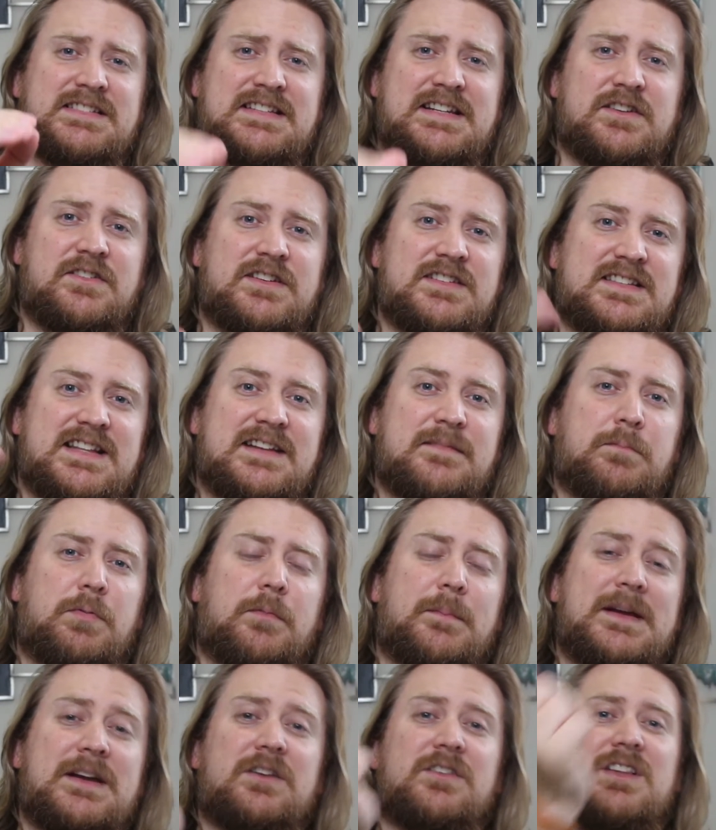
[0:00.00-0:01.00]
series that
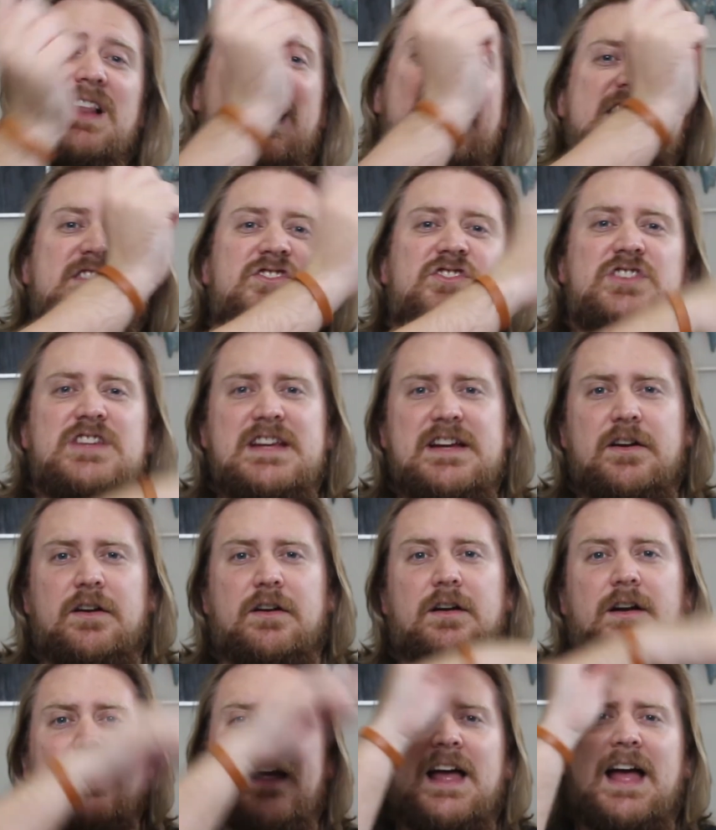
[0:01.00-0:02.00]
premiered last
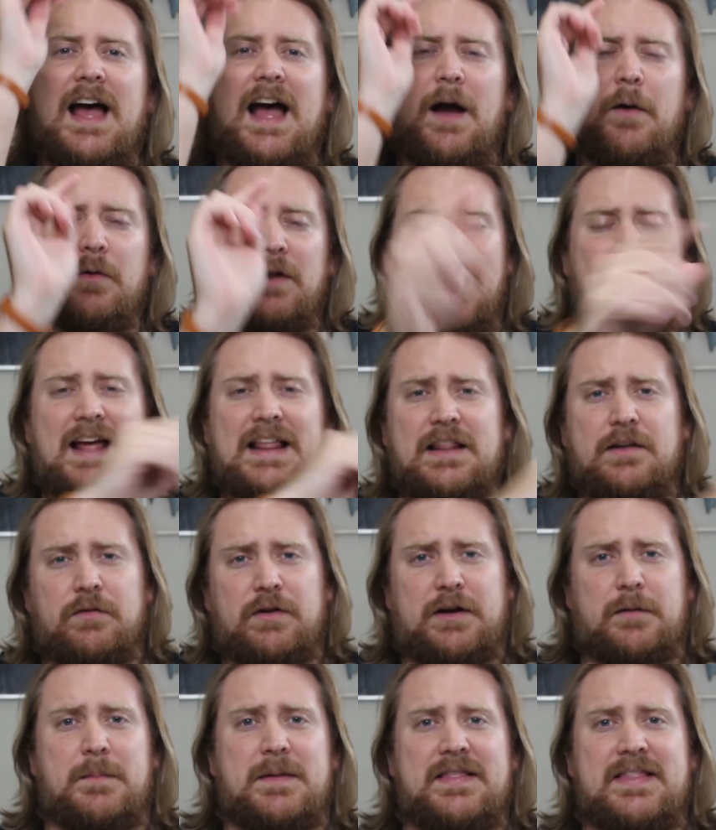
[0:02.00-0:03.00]
year. I would highly
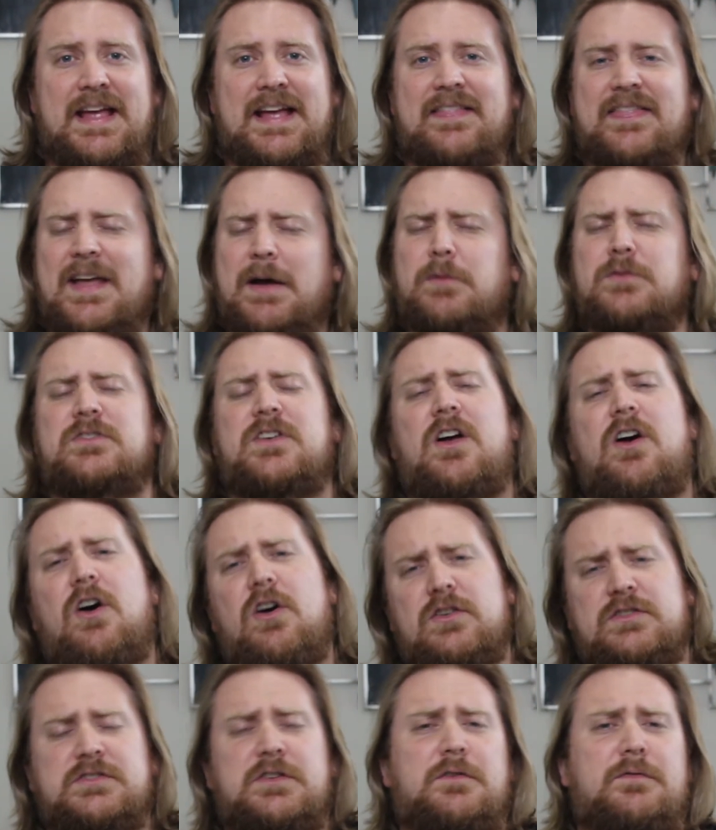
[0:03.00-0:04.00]
recommend that. That was
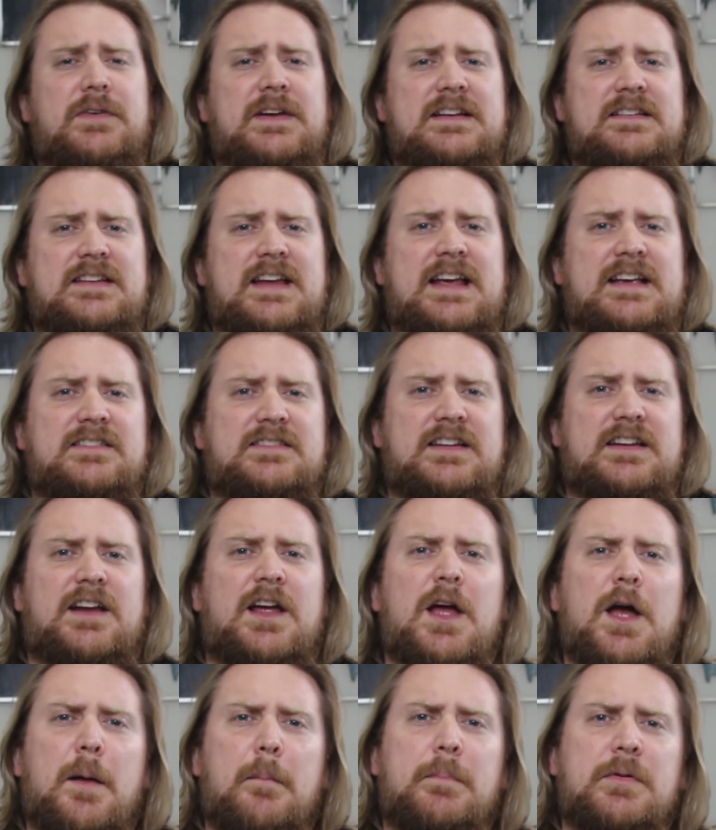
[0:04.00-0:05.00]
also
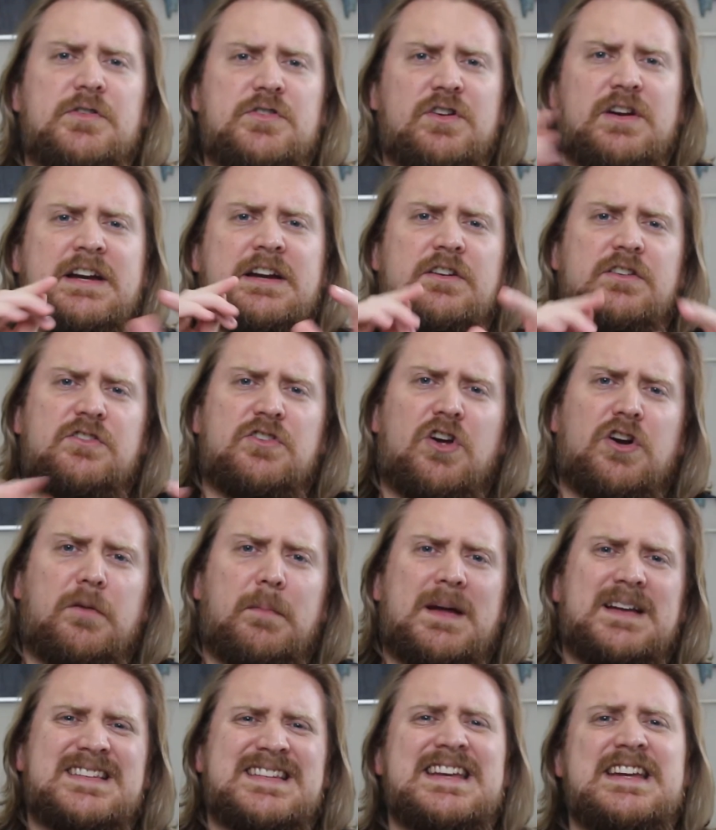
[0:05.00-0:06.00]
fantastic. But you're here to talk
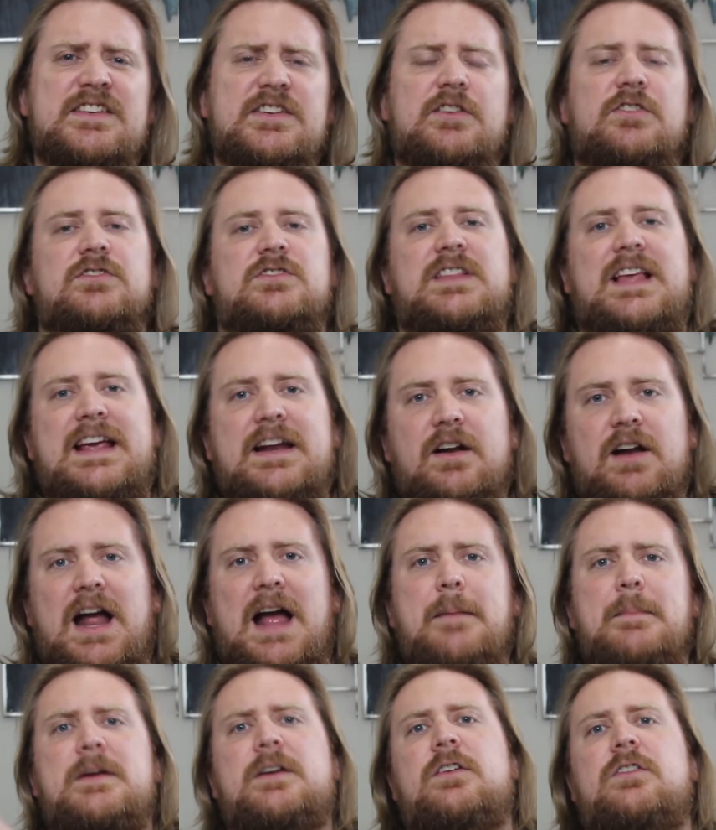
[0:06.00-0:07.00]
about 10 years later.
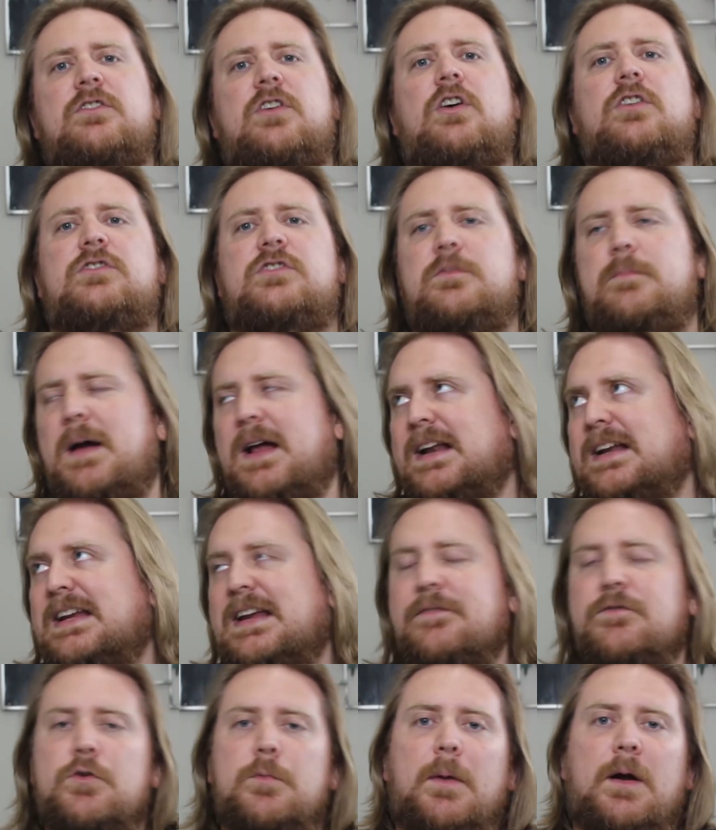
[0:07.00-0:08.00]
I'm here to talk to you about it,
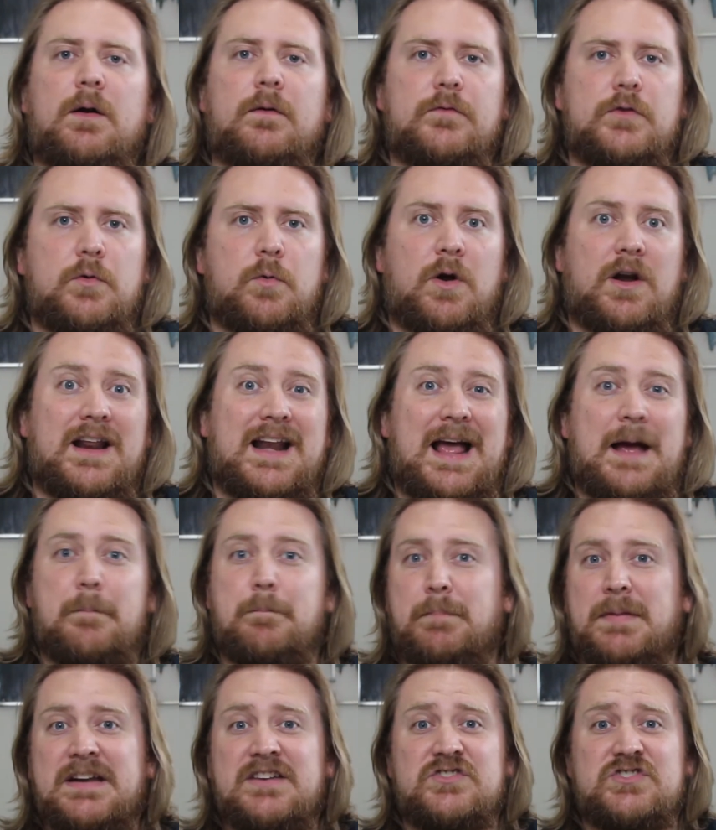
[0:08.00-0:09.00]
give you my review on it. I
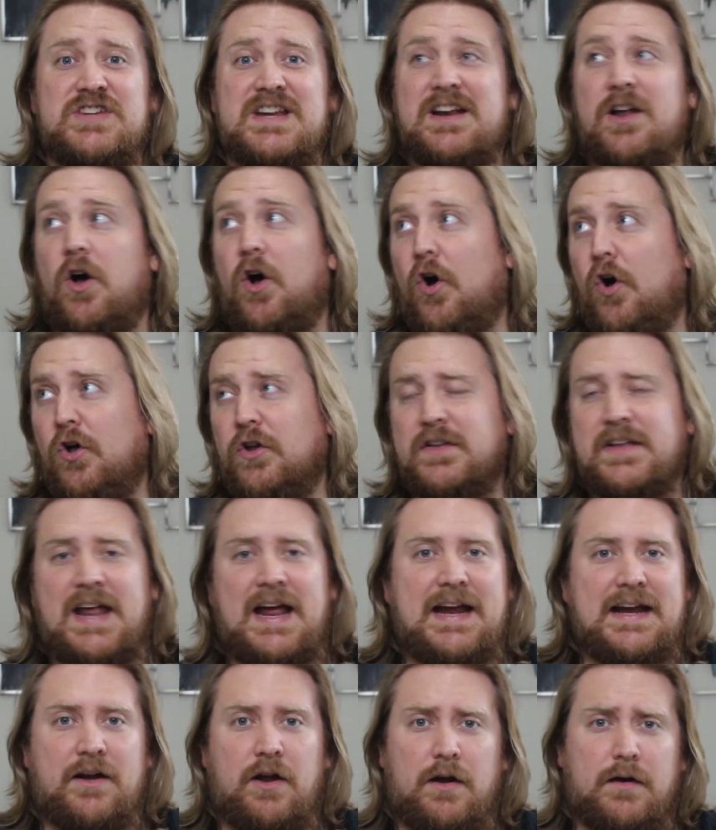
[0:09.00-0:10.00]
binged it all
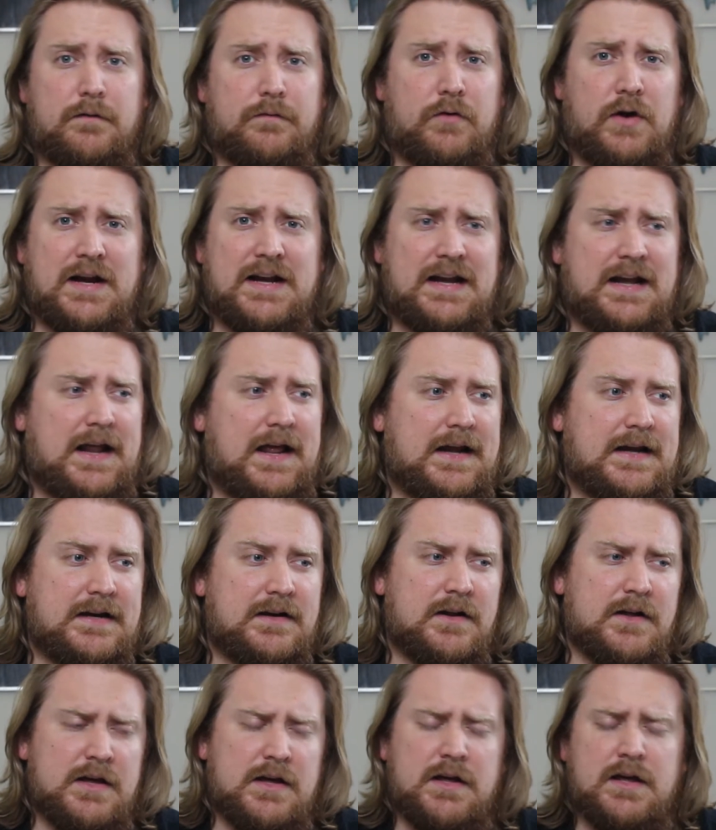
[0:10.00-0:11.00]
night on a Friday
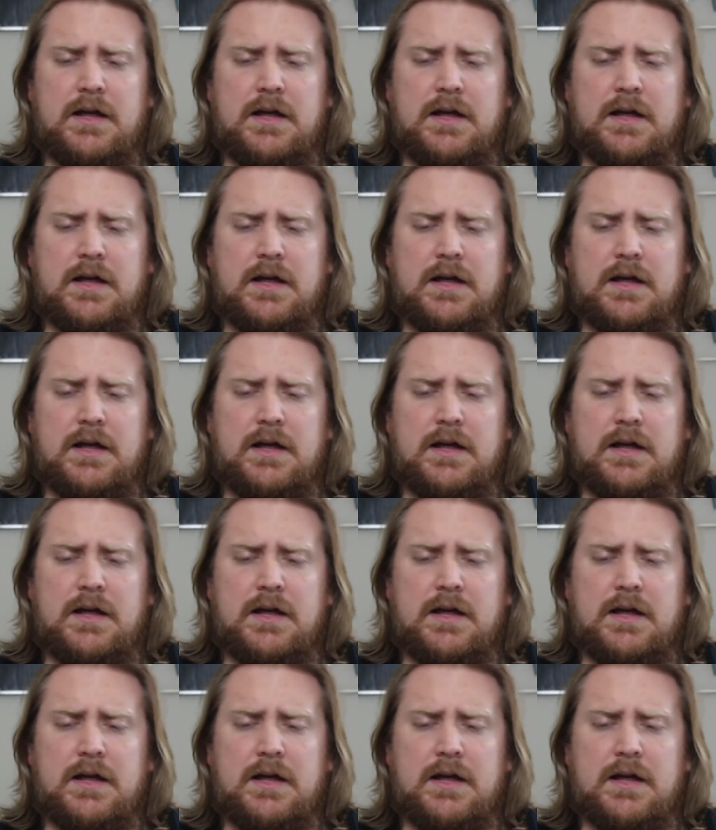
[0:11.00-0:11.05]
night.